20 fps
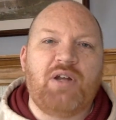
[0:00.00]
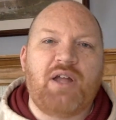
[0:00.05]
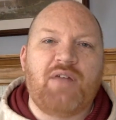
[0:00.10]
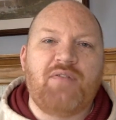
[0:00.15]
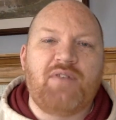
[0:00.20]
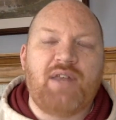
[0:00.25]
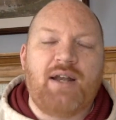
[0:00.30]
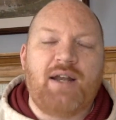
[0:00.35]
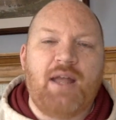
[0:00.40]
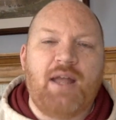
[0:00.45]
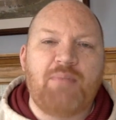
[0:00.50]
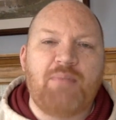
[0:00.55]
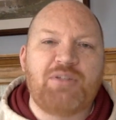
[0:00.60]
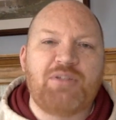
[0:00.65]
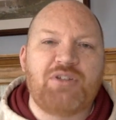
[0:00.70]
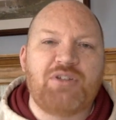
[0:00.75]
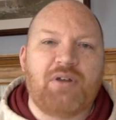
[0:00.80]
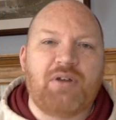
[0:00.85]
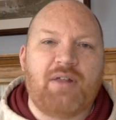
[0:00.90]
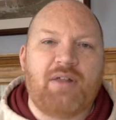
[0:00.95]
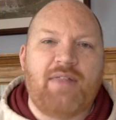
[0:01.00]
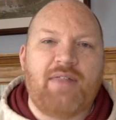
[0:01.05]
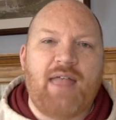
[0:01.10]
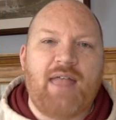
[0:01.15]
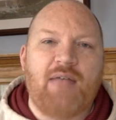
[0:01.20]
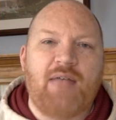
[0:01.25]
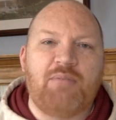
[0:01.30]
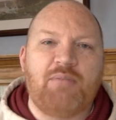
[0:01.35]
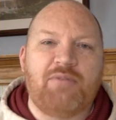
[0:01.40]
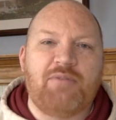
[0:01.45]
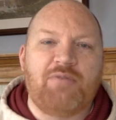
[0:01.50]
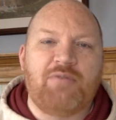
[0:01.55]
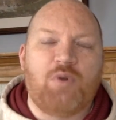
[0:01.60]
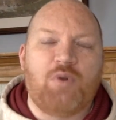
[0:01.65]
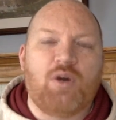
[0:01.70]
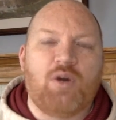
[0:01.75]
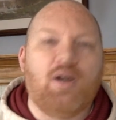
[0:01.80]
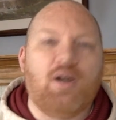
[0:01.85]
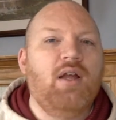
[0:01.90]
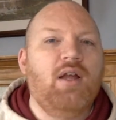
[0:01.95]
I've done an episode on that
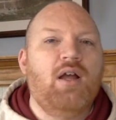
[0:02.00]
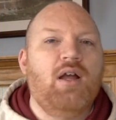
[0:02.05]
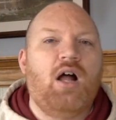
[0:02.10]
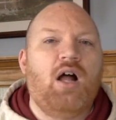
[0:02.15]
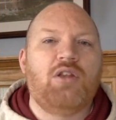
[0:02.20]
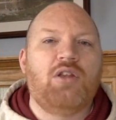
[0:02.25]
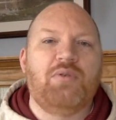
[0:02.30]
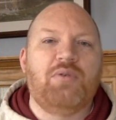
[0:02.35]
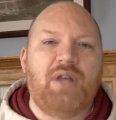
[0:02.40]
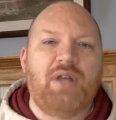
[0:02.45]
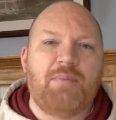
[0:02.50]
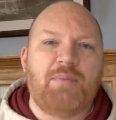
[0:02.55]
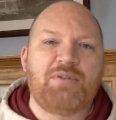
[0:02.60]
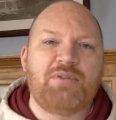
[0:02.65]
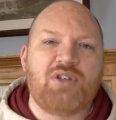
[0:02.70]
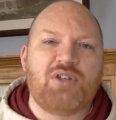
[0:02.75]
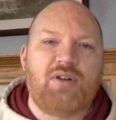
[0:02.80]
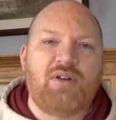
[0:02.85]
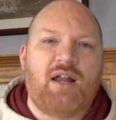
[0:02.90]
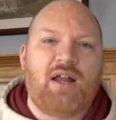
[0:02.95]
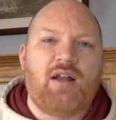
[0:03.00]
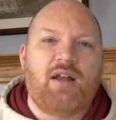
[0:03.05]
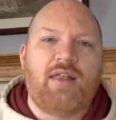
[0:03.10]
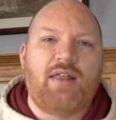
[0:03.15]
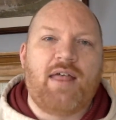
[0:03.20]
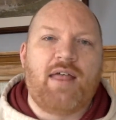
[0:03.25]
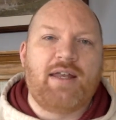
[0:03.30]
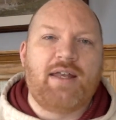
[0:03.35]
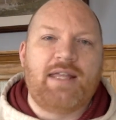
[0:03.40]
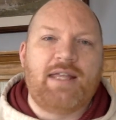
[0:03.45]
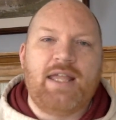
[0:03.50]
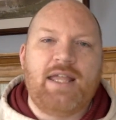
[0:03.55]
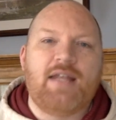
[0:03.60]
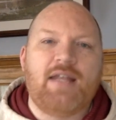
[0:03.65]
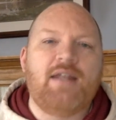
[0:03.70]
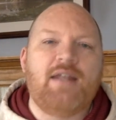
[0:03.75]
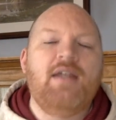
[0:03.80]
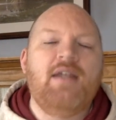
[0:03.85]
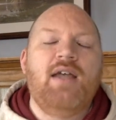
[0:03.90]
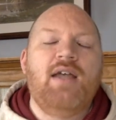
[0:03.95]
before. I'll do an episode on that
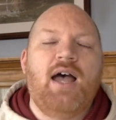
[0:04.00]
again.